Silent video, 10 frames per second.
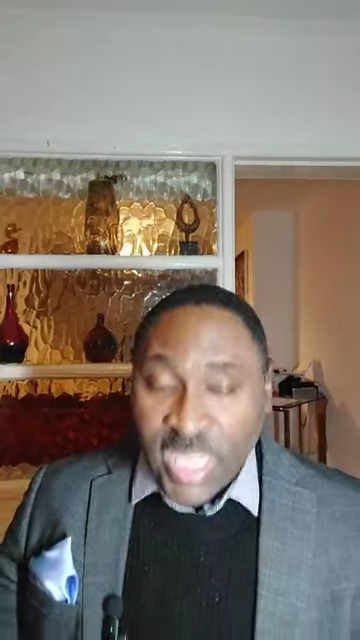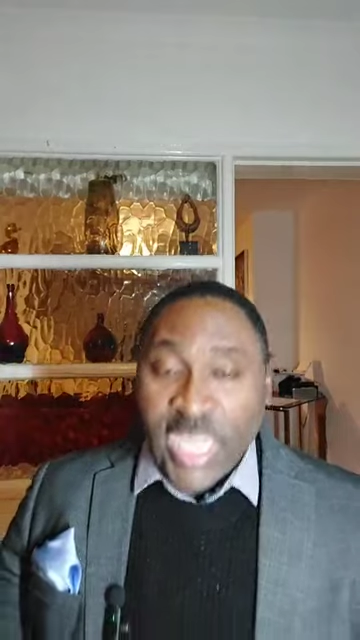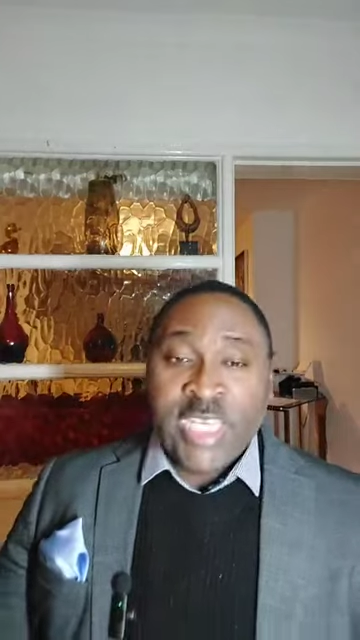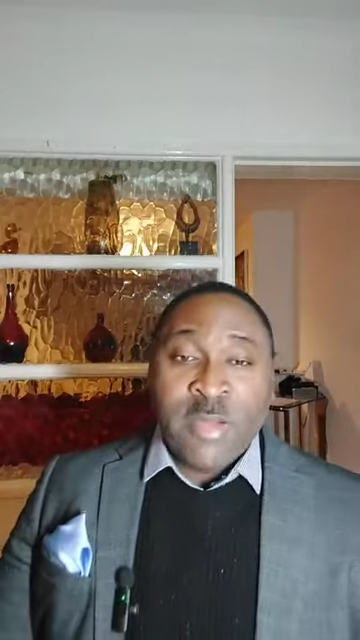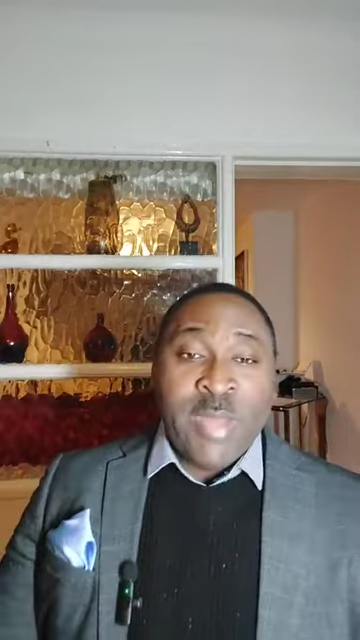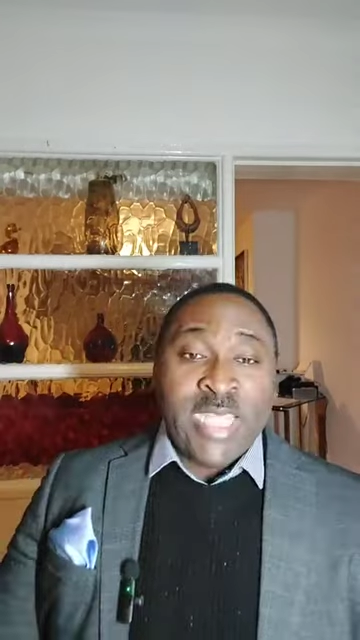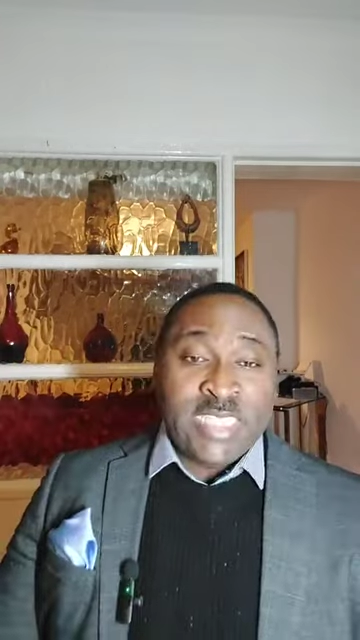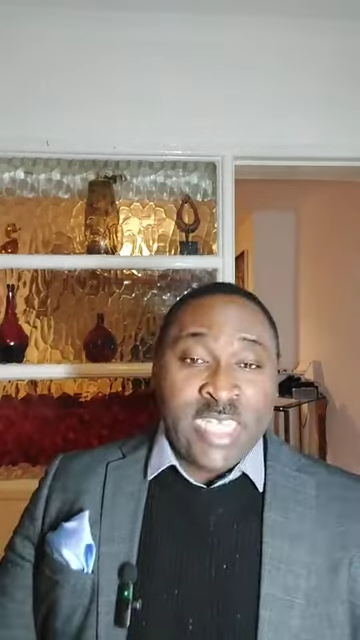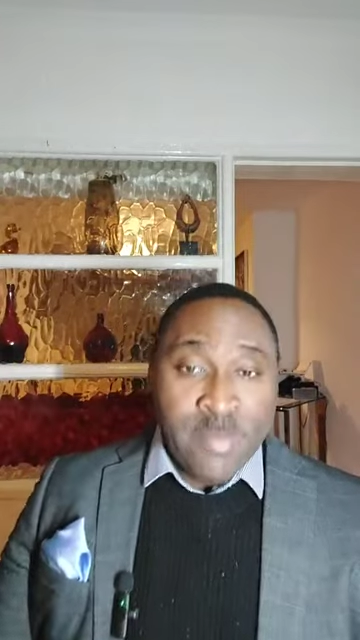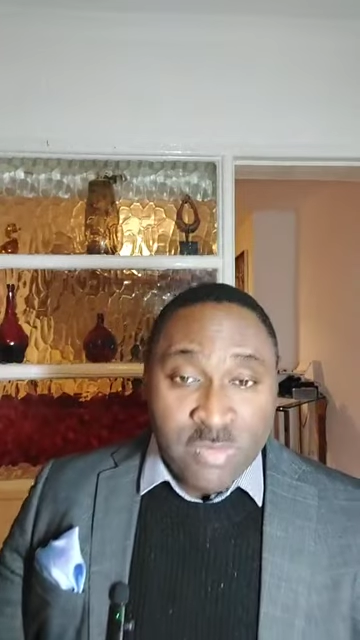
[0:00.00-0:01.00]
In the
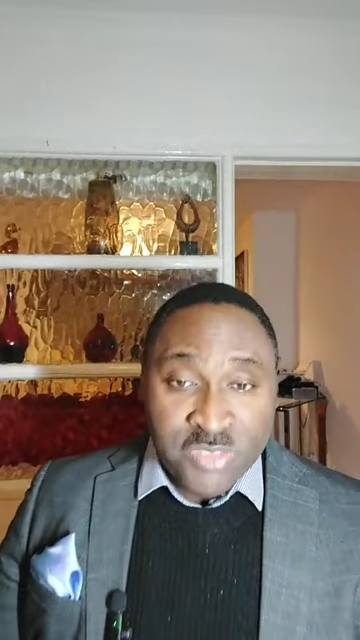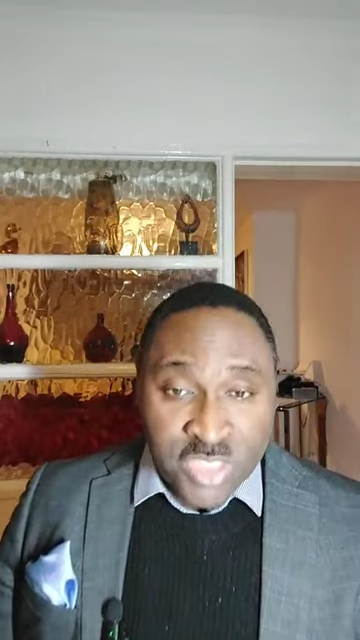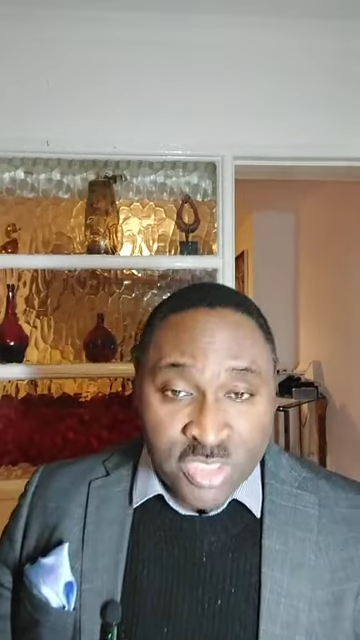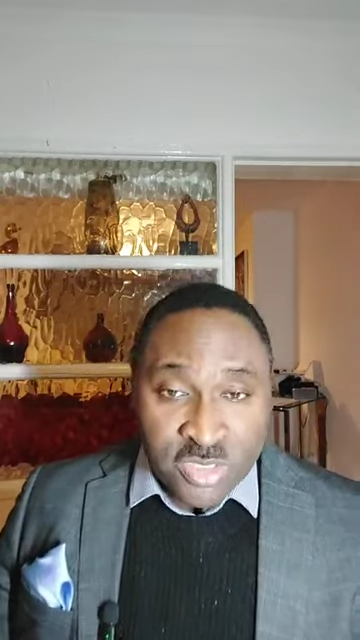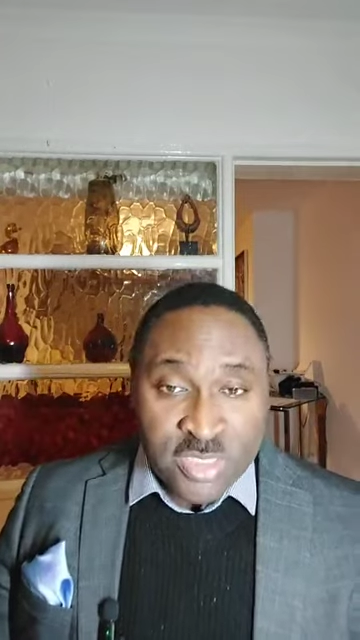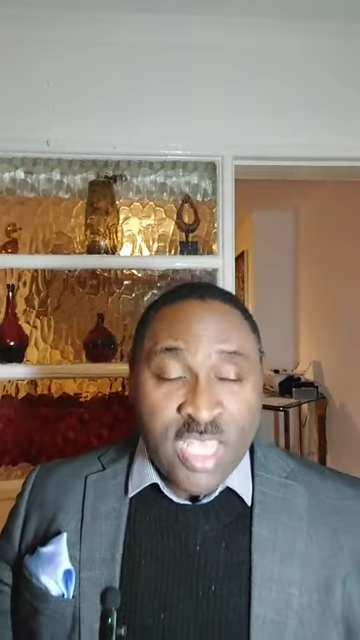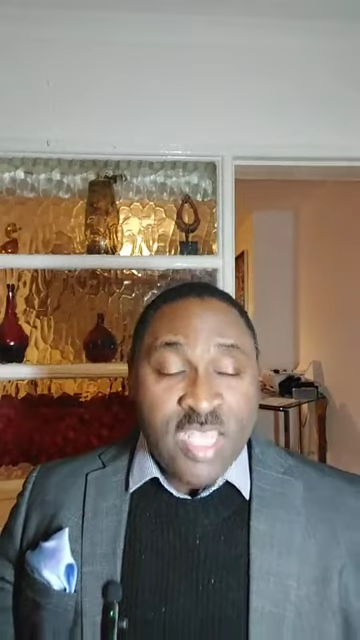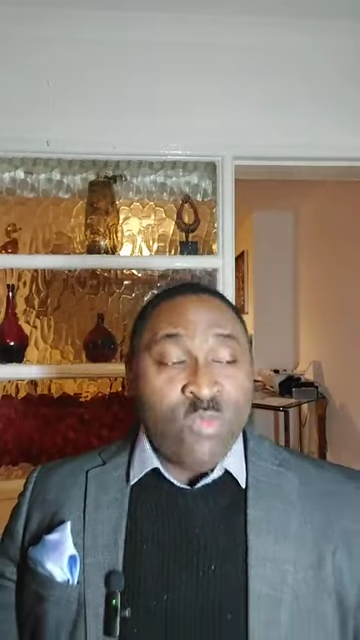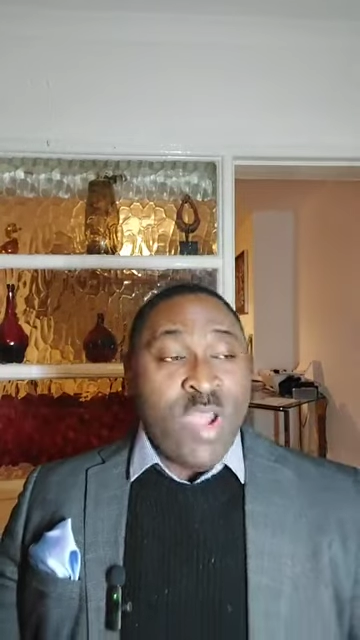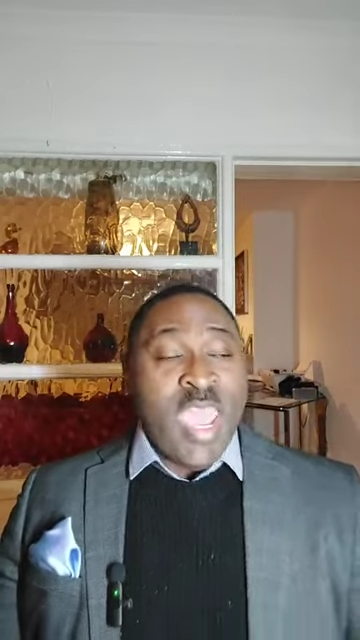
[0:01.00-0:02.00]
mighty name of Jesus.
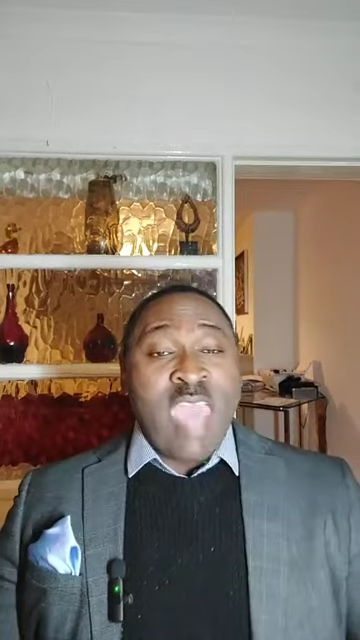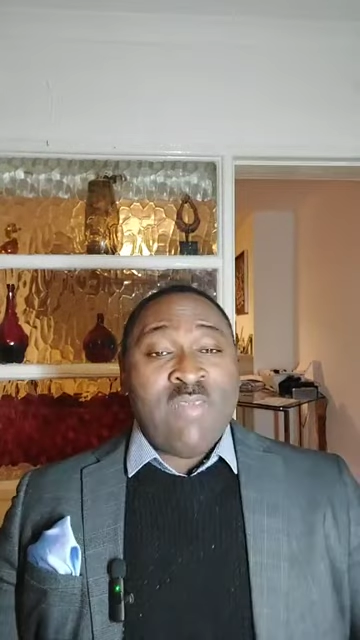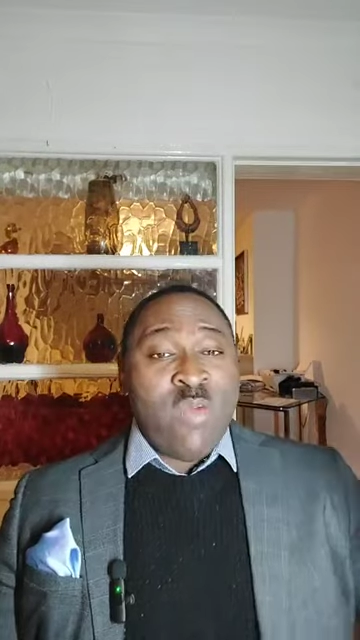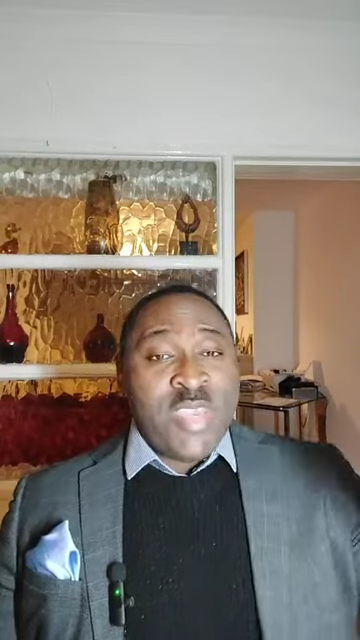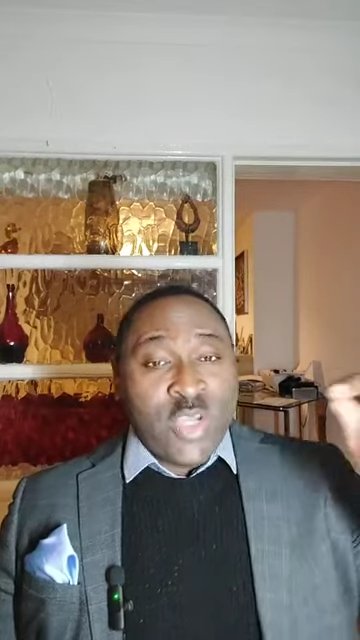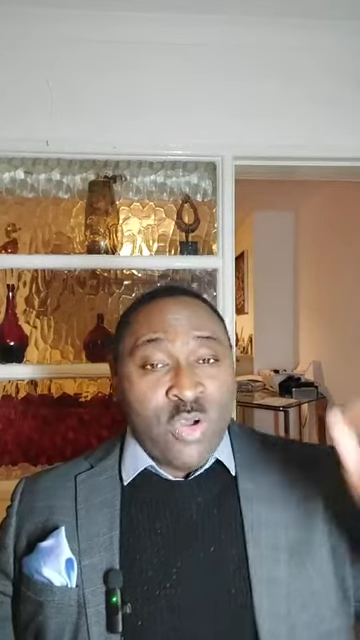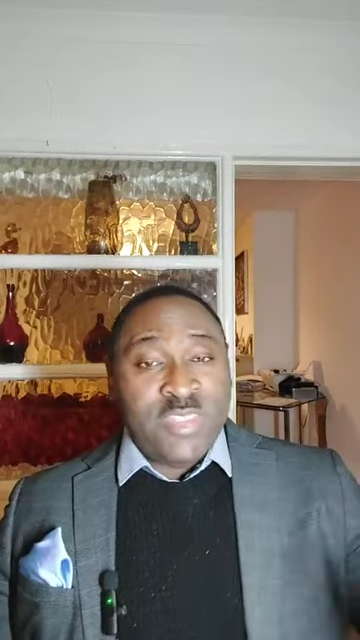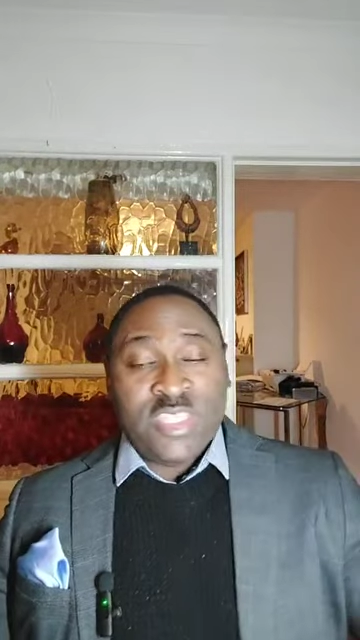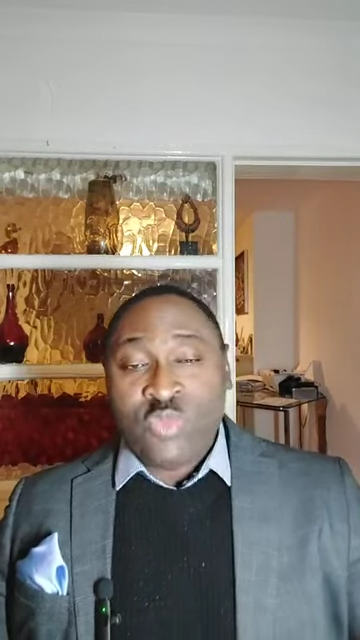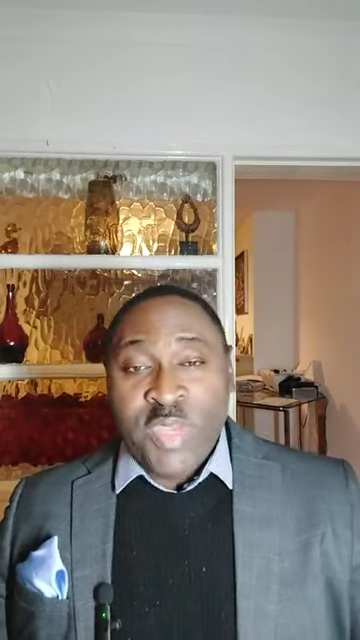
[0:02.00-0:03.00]
Wherever we go
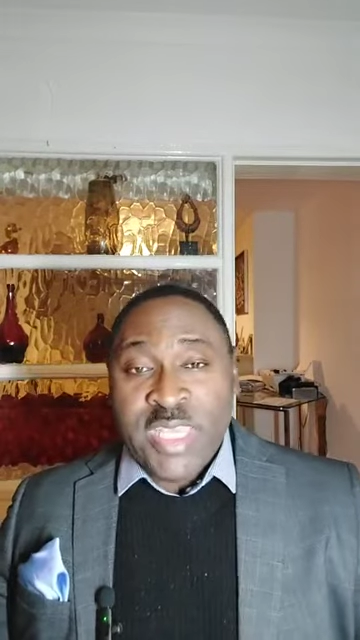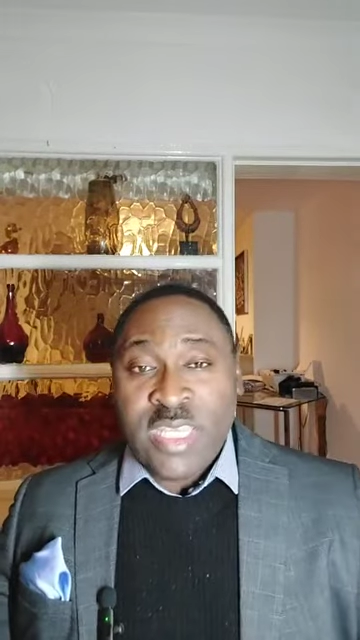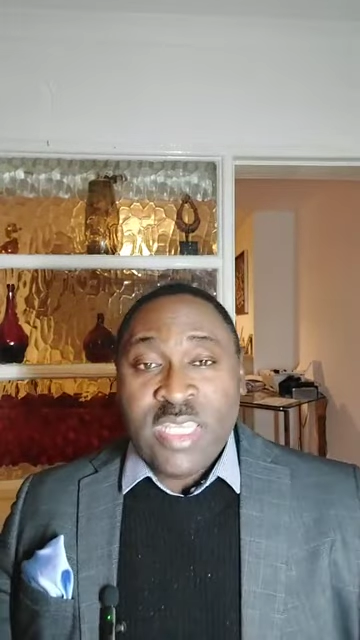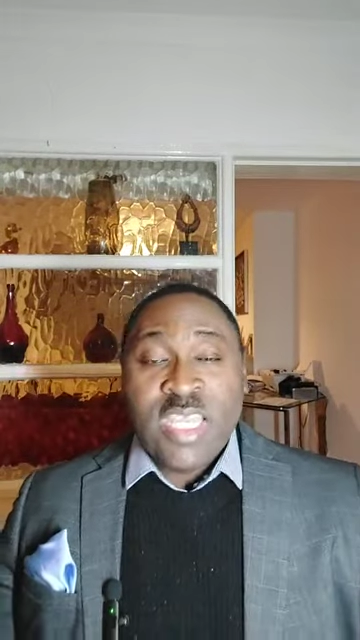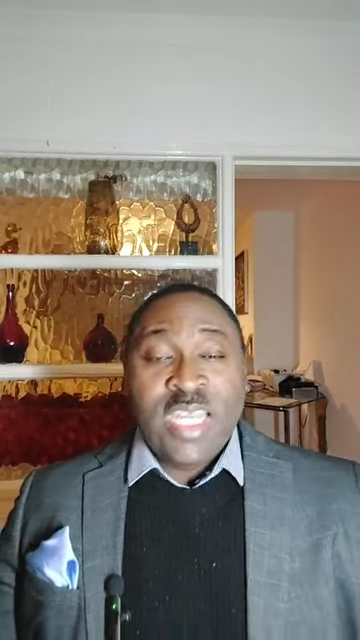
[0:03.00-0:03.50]
this week,